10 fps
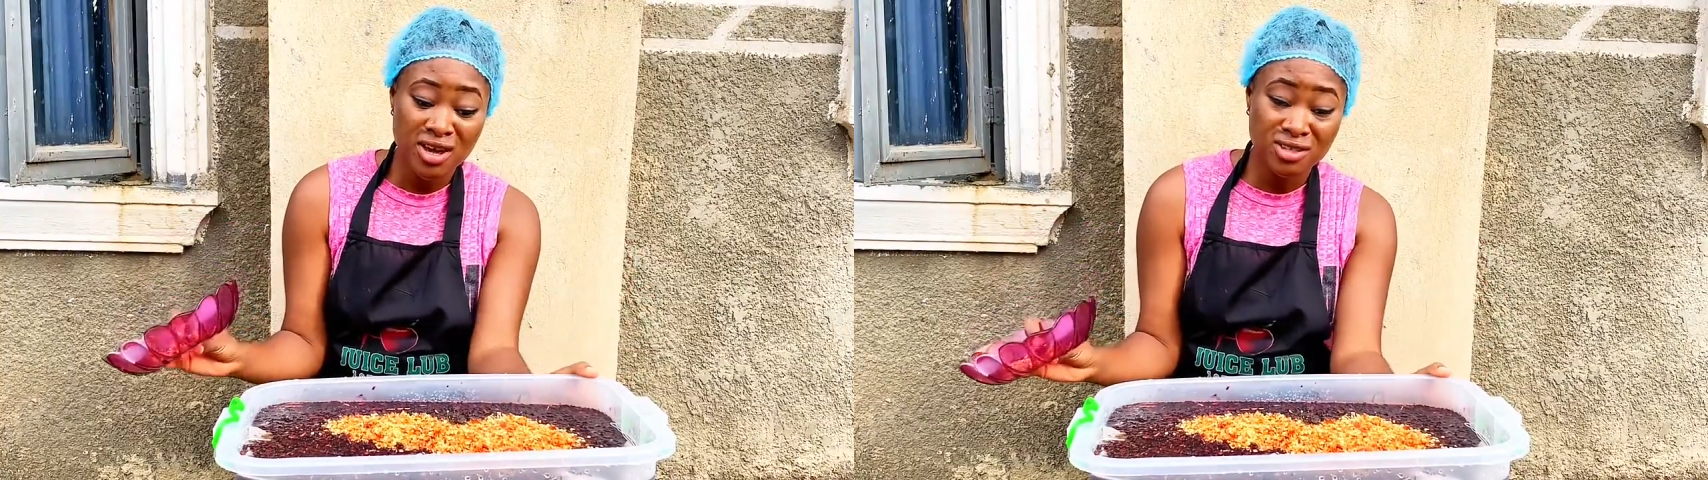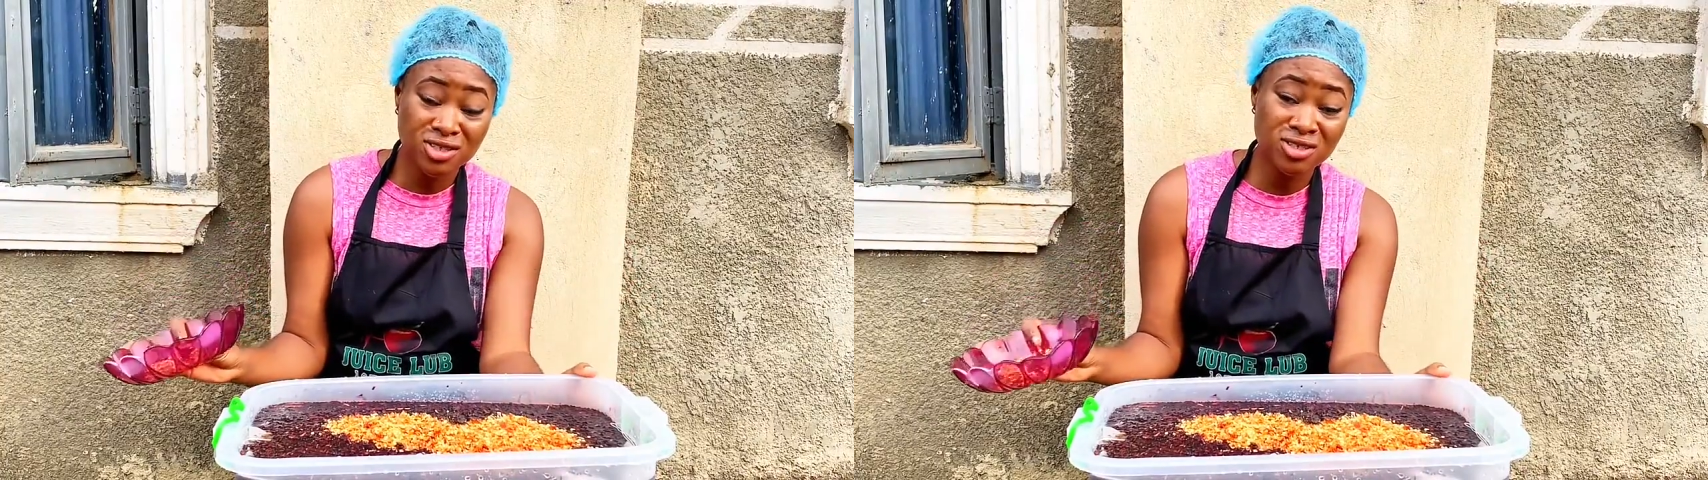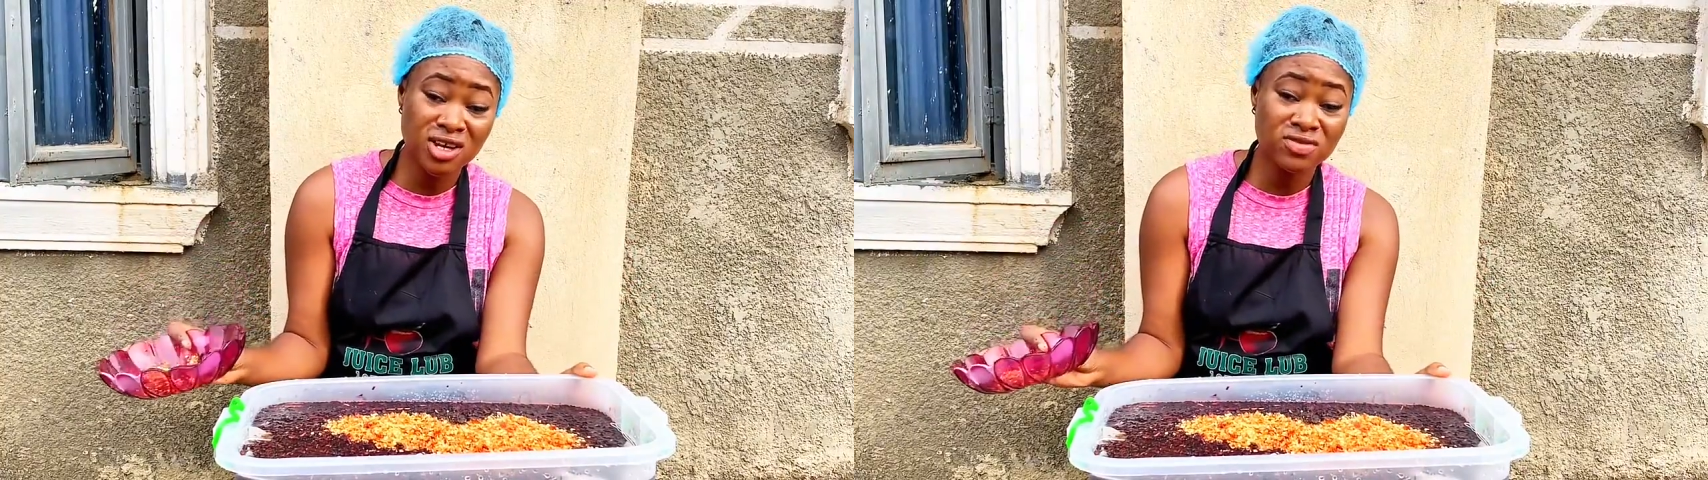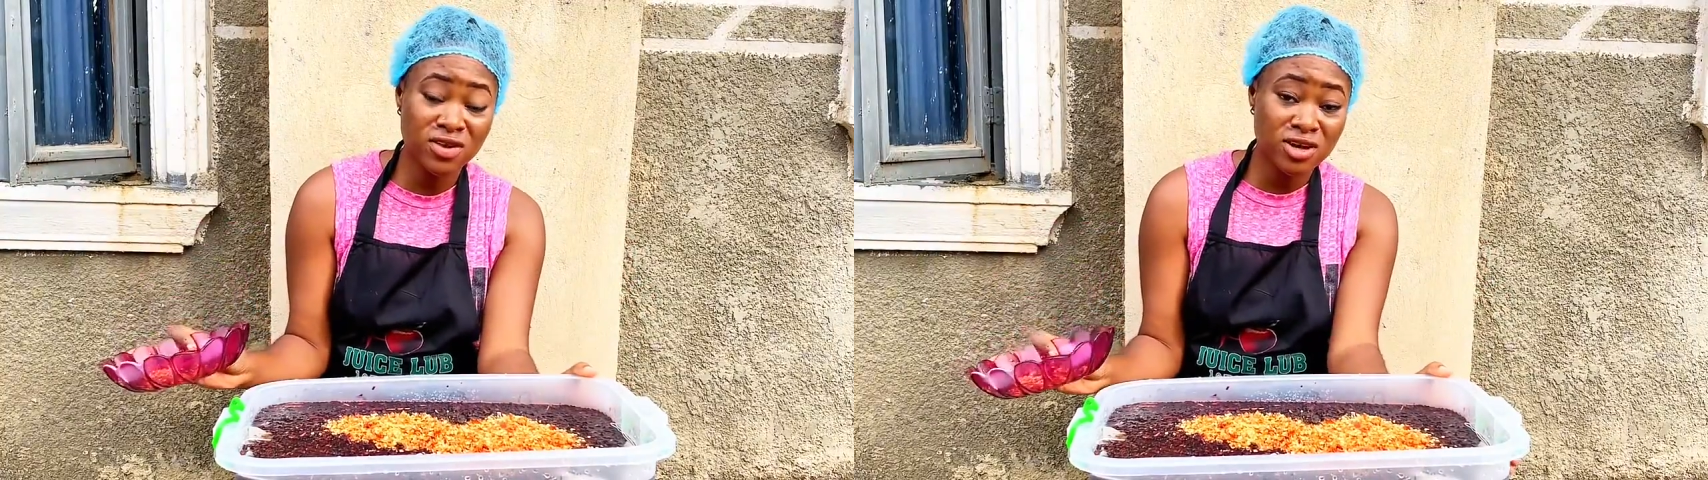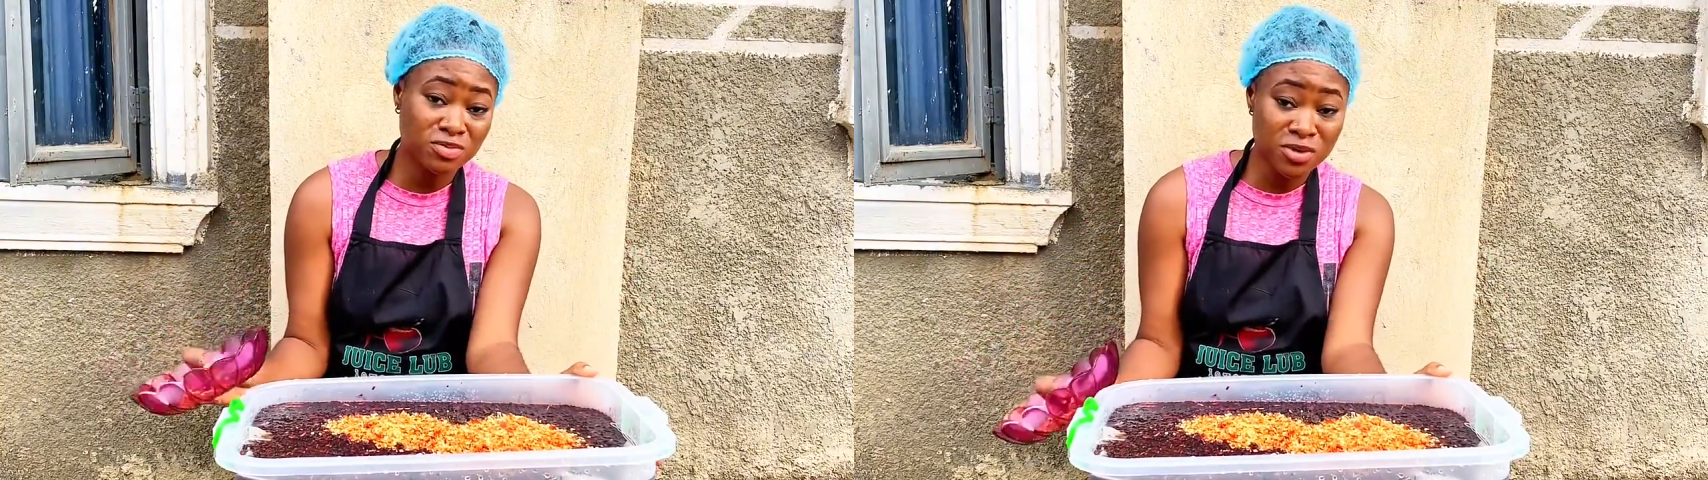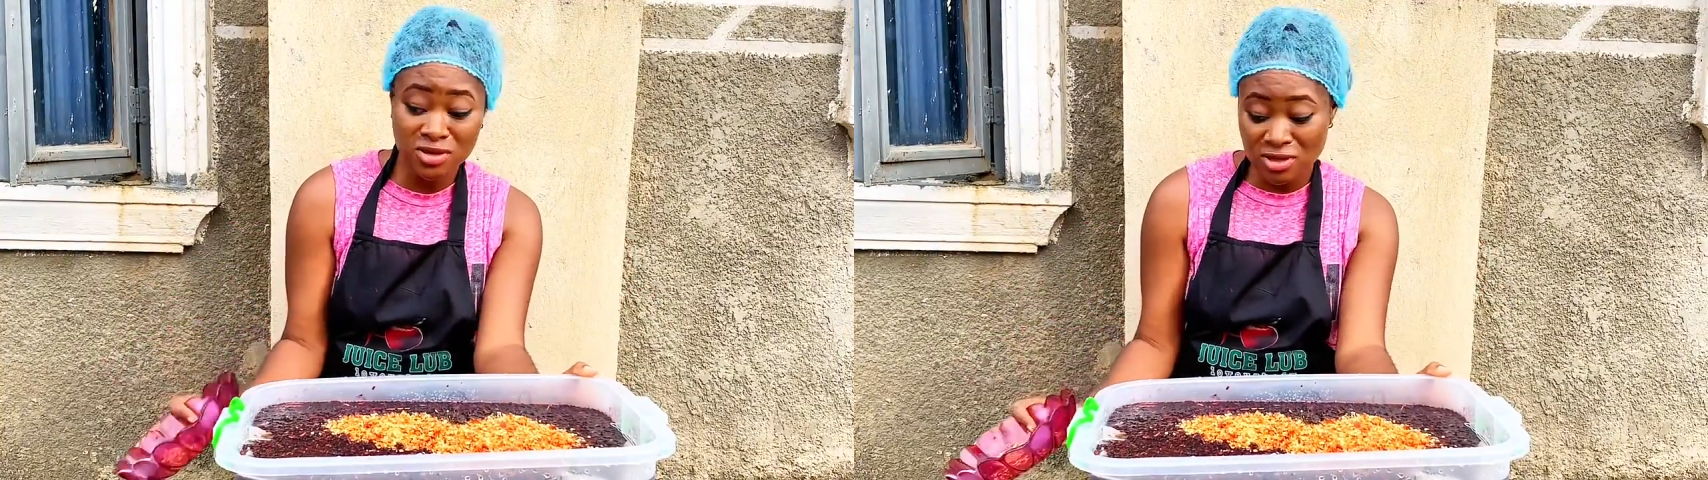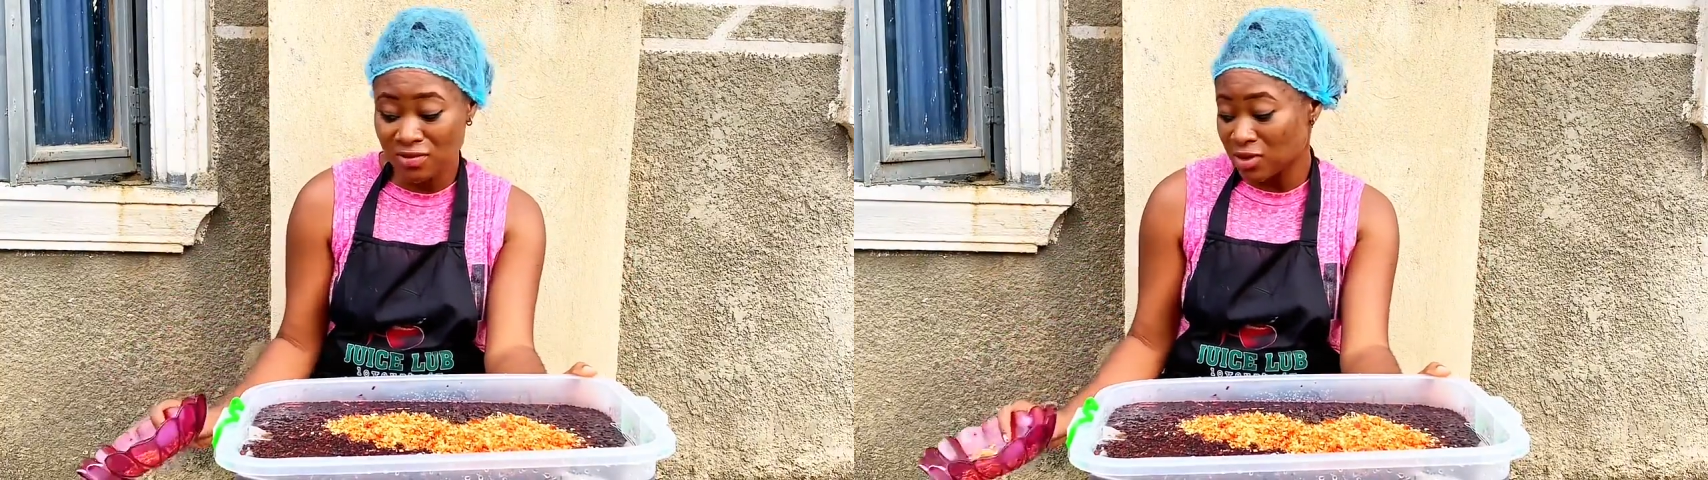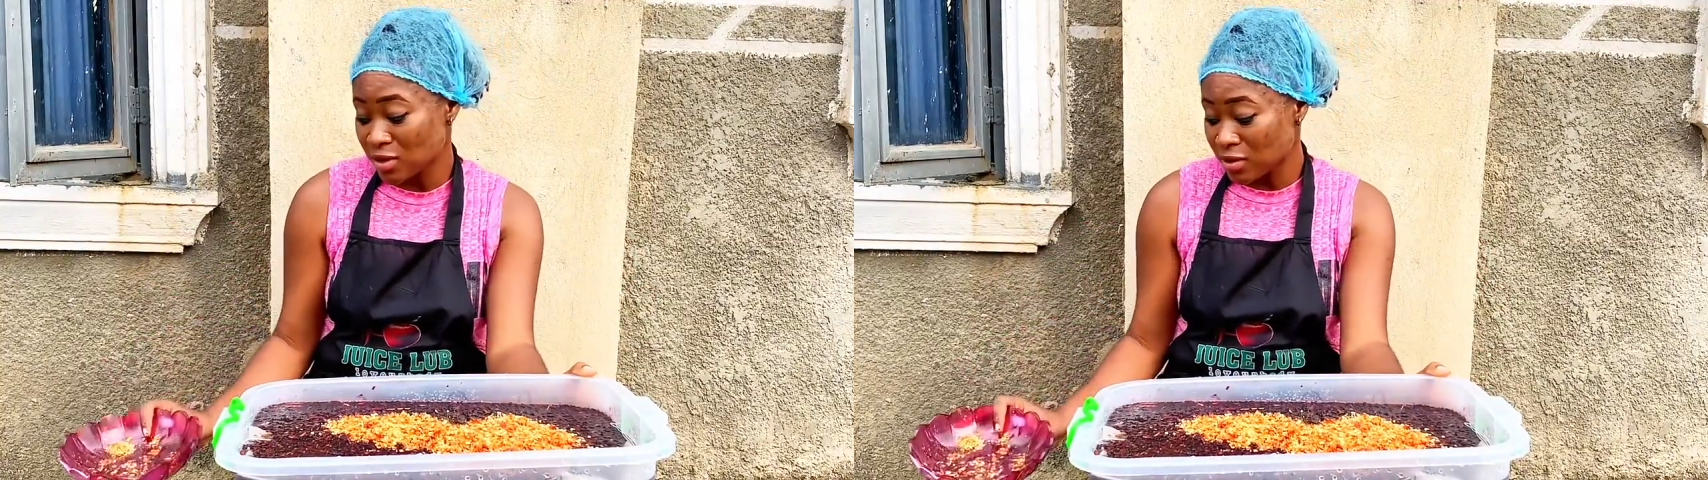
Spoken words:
Ginger is very expensive now,